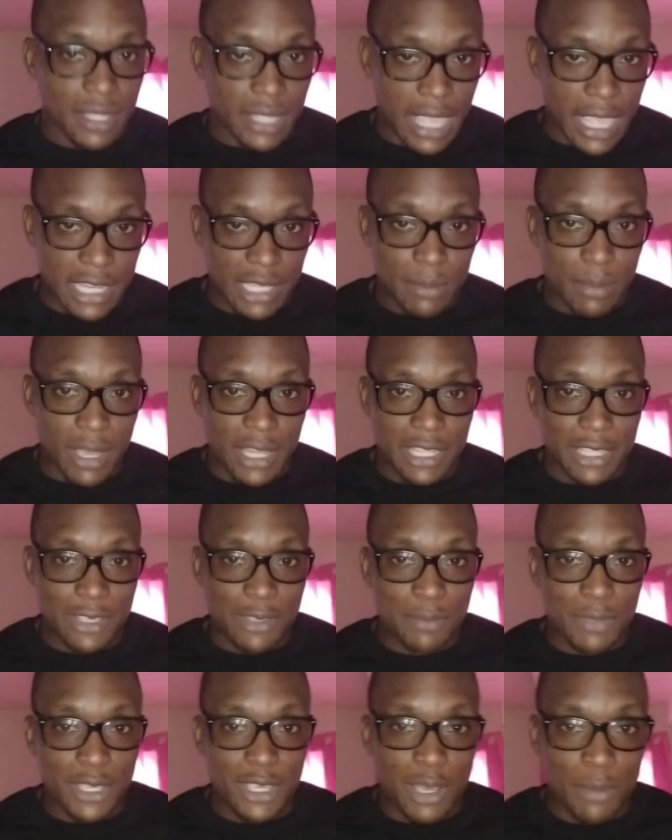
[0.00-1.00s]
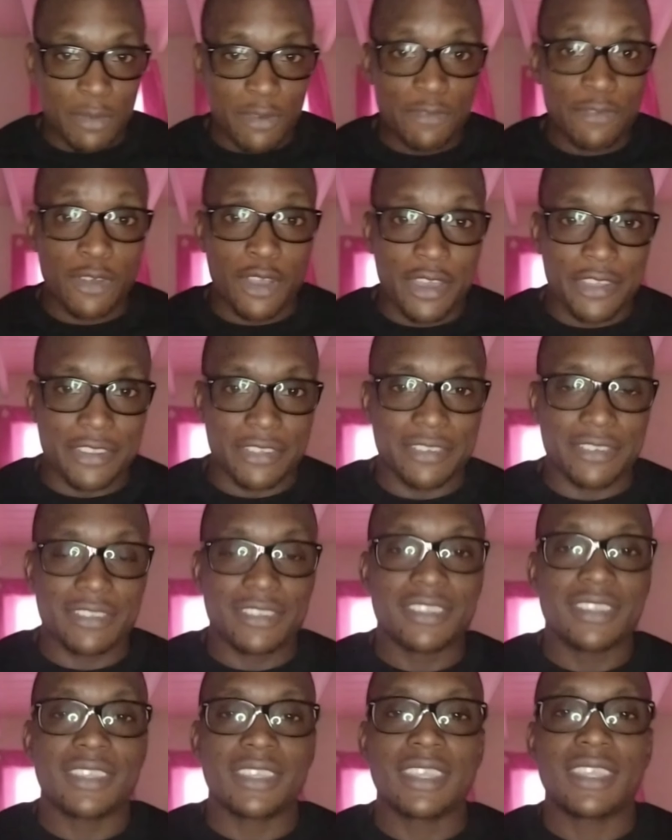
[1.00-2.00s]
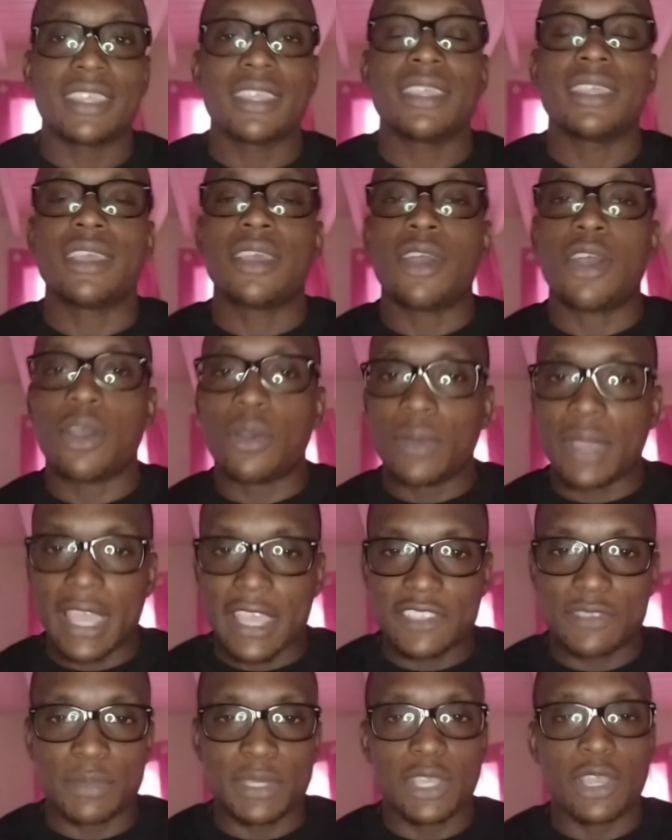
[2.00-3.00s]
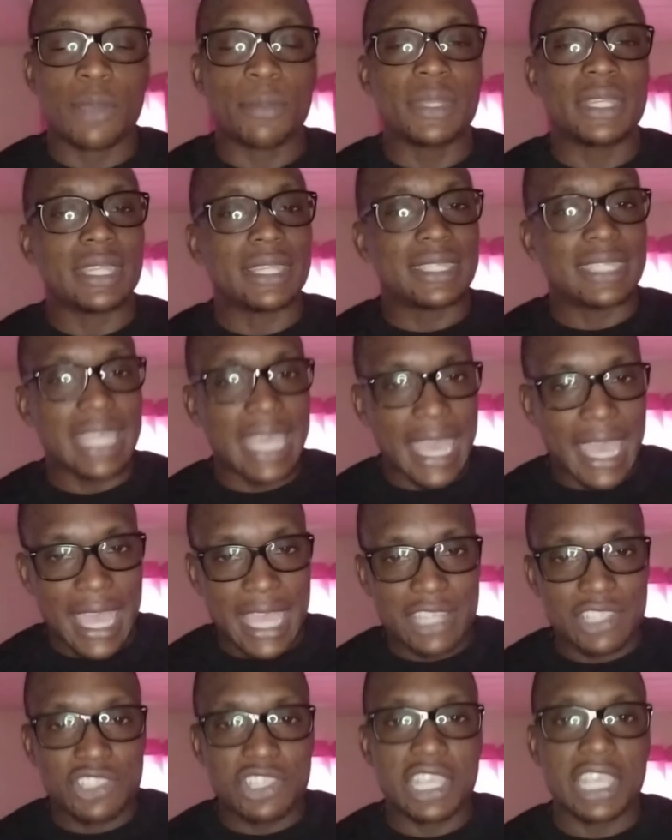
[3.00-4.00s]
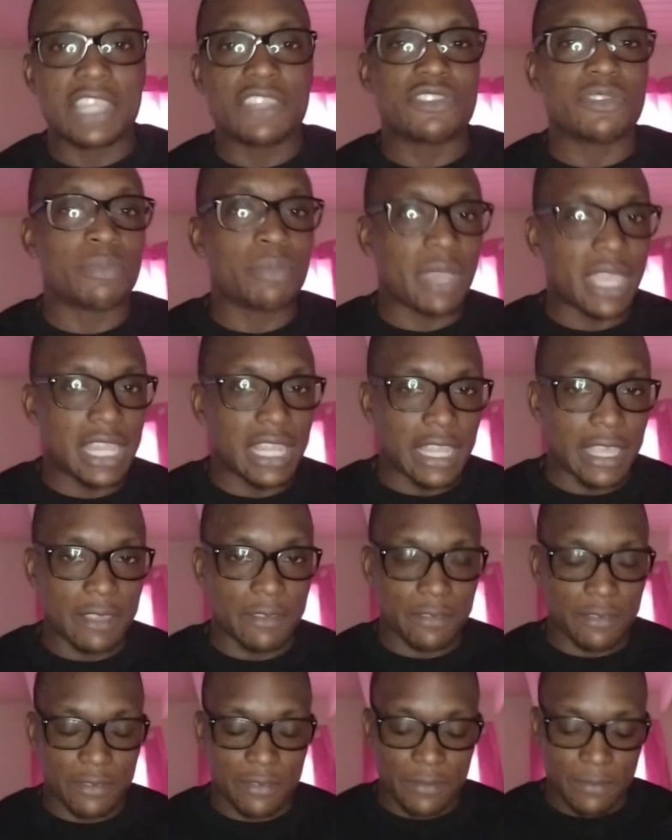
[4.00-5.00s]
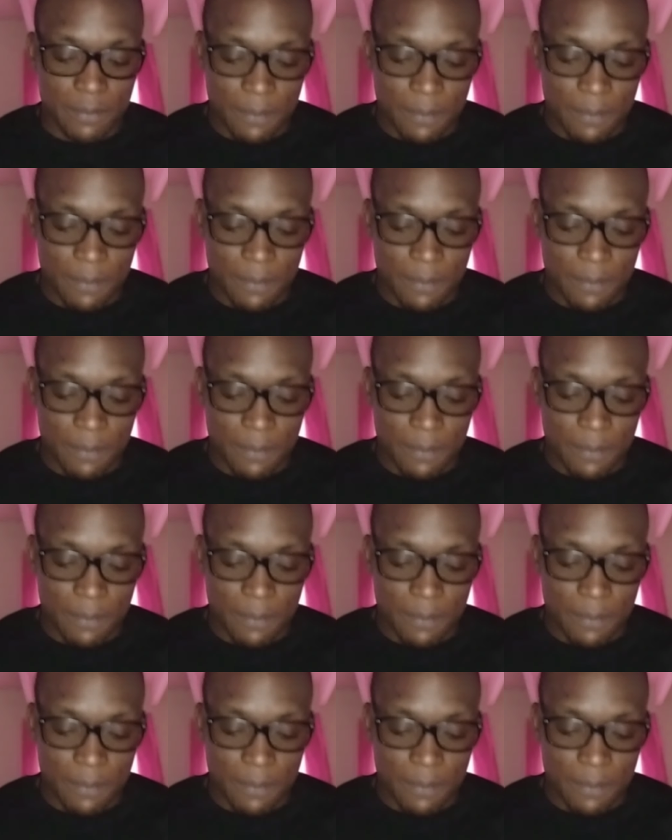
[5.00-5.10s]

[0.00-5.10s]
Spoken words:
Anybody could become a father. How has becoming a dad changed my life?